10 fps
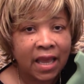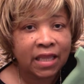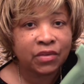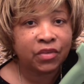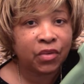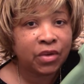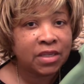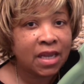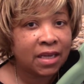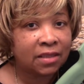and it was
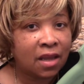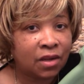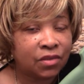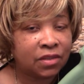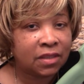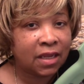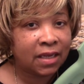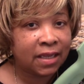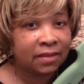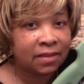
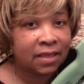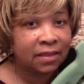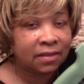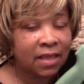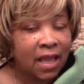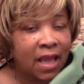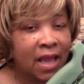$39.98.